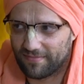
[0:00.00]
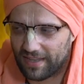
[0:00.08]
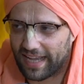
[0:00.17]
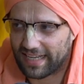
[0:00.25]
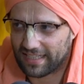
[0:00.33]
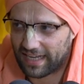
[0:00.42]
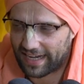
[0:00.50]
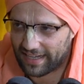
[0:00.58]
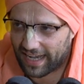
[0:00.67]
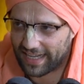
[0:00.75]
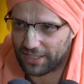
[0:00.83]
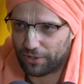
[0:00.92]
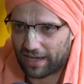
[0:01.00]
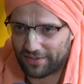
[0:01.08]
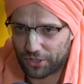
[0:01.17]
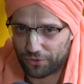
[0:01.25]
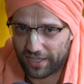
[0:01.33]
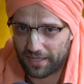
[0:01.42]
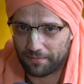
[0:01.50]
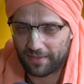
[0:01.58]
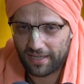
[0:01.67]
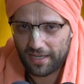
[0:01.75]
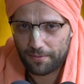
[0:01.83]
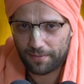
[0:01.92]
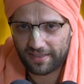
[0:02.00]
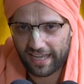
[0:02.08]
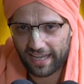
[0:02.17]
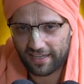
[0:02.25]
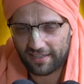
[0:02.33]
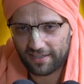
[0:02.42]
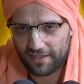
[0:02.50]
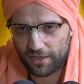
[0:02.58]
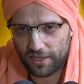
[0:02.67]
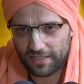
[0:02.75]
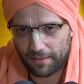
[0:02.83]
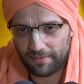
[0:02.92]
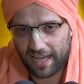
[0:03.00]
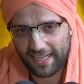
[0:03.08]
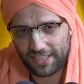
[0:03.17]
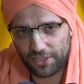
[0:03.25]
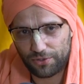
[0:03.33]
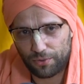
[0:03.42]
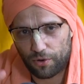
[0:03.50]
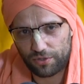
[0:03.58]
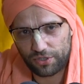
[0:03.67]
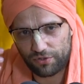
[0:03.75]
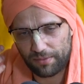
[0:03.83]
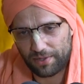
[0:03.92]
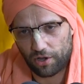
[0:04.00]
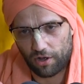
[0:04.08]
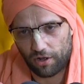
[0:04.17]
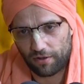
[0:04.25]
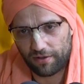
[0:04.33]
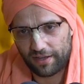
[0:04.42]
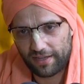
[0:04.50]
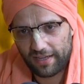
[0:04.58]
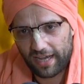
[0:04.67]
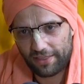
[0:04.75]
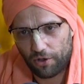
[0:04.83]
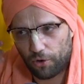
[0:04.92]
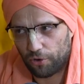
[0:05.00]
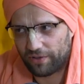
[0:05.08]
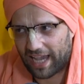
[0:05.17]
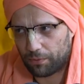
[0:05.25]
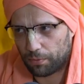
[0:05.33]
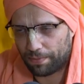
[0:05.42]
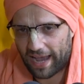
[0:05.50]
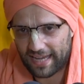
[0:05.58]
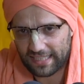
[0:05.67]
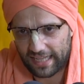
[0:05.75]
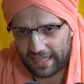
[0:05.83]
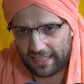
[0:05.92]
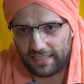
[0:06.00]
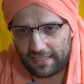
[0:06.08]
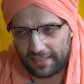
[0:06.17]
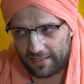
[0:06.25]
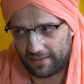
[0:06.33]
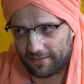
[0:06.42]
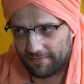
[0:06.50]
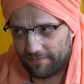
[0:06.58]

Like at night you have a dream, but then some nights you won't dream at all, and the whole night will pass like an instant.